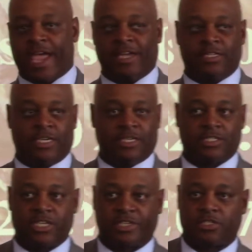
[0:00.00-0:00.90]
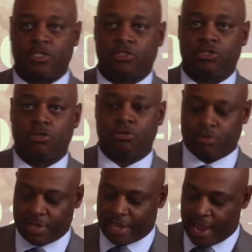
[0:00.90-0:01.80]

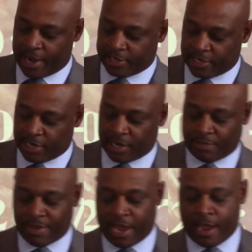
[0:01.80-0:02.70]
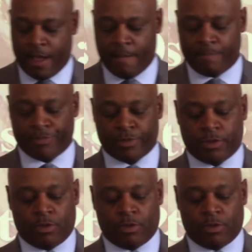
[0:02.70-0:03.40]
AD, amen,